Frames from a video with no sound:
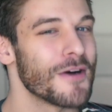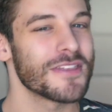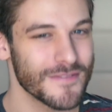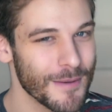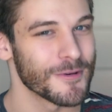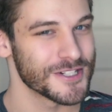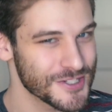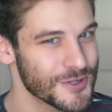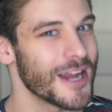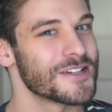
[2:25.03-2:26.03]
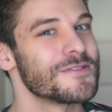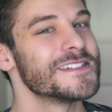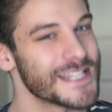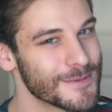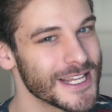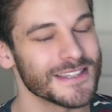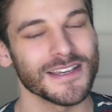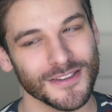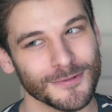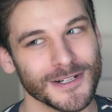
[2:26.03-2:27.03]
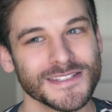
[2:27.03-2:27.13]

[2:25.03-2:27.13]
Both of them were just trying to intimidate the other